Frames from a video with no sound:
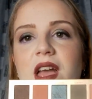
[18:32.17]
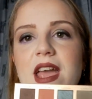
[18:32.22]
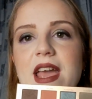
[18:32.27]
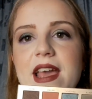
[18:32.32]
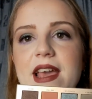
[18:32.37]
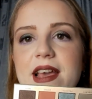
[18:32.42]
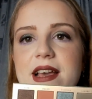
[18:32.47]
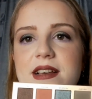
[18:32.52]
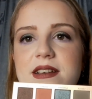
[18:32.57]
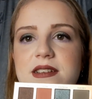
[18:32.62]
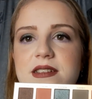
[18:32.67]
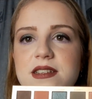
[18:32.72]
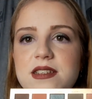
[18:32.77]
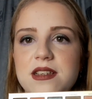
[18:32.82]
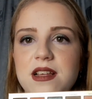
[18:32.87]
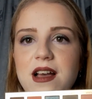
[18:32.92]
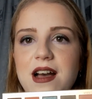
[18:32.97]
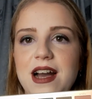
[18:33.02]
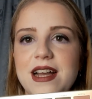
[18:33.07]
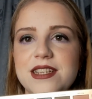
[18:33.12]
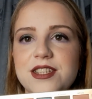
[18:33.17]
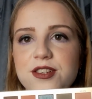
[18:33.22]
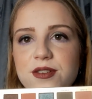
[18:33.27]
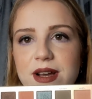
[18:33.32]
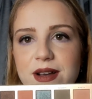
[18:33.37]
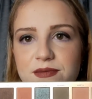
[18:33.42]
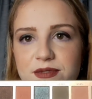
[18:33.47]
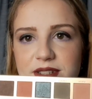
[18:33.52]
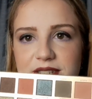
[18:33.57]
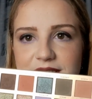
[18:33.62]
And I do
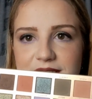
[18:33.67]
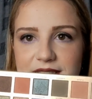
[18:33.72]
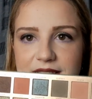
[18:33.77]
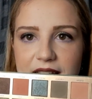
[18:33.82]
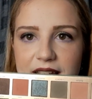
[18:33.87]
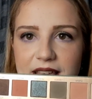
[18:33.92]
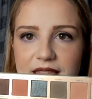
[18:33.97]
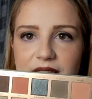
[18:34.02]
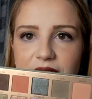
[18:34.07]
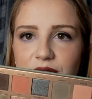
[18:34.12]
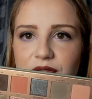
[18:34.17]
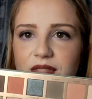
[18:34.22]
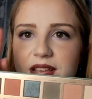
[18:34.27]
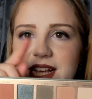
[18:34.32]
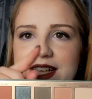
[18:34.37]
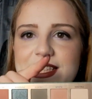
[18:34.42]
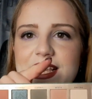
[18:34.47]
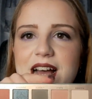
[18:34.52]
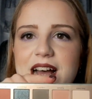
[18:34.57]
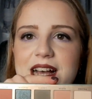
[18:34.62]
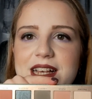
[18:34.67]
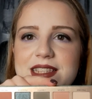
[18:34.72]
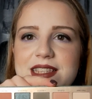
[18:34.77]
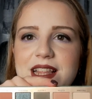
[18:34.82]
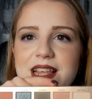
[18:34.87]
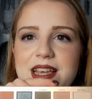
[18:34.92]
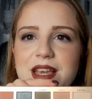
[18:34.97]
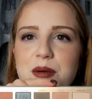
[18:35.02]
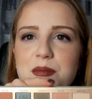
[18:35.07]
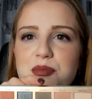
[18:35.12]
have to say that this has
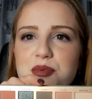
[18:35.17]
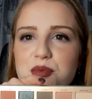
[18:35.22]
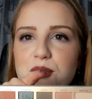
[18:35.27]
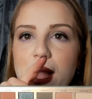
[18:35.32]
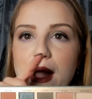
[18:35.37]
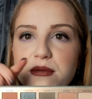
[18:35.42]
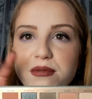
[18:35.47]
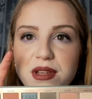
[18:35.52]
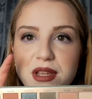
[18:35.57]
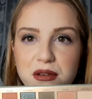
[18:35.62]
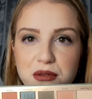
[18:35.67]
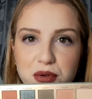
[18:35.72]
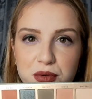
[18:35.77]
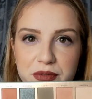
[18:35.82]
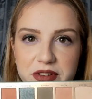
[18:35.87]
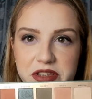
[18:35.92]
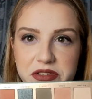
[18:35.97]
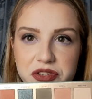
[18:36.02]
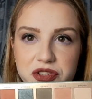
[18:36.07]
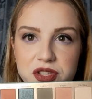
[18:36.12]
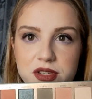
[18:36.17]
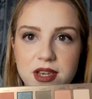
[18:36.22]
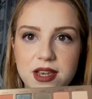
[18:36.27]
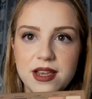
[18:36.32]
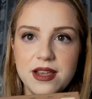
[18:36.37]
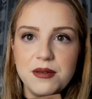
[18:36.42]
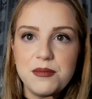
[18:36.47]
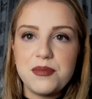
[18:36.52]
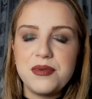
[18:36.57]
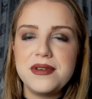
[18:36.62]
like a brownie cream
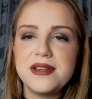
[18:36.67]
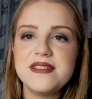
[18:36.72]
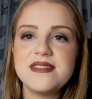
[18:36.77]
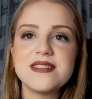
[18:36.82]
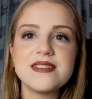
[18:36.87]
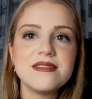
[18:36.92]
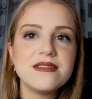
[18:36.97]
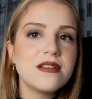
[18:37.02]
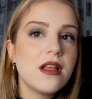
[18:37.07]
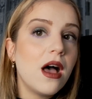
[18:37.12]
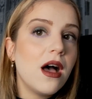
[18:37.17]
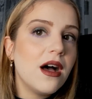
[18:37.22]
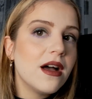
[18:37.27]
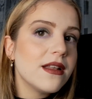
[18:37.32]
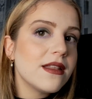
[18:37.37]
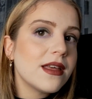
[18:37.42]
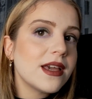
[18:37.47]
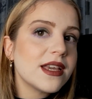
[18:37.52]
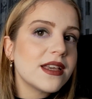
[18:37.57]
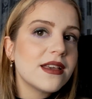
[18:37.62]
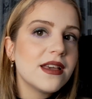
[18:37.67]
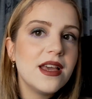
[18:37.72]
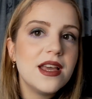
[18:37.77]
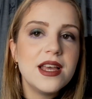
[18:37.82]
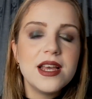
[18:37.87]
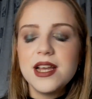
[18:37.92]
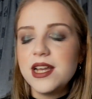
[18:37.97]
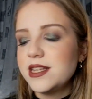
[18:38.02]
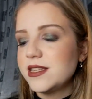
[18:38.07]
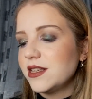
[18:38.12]
shade, but it's not like,
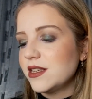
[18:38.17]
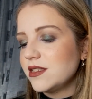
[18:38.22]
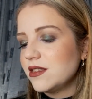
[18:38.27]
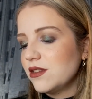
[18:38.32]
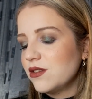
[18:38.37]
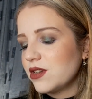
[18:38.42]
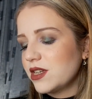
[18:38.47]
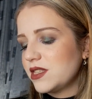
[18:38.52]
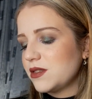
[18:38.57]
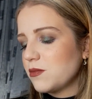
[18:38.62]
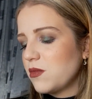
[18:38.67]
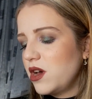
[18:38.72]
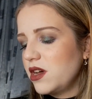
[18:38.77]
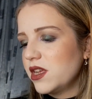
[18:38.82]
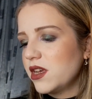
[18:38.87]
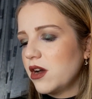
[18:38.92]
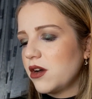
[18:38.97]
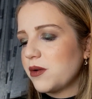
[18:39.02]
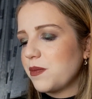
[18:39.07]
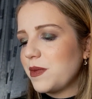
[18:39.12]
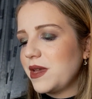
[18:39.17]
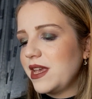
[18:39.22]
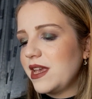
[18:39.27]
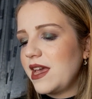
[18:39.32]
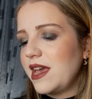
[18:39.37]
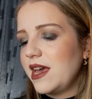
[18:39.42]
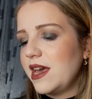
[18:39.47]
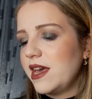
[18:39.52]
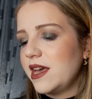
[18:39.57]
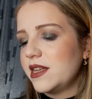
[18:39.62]
it doesn't look as muddy on me.
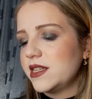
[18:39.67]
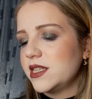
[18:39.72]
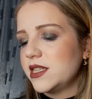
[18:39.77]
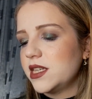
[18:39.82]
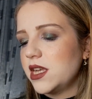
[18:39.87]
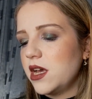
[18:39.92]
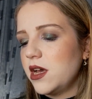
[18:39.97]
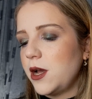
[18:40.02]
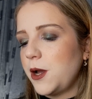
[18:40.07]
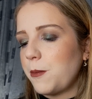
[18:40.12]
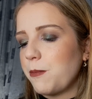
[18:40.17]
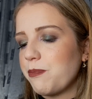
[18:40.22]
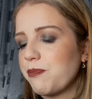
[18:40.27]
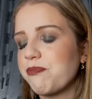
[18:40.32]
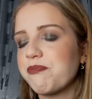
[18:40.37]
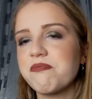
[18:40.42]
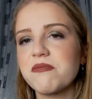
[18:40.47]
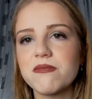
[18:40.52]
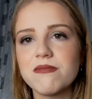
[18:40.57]
And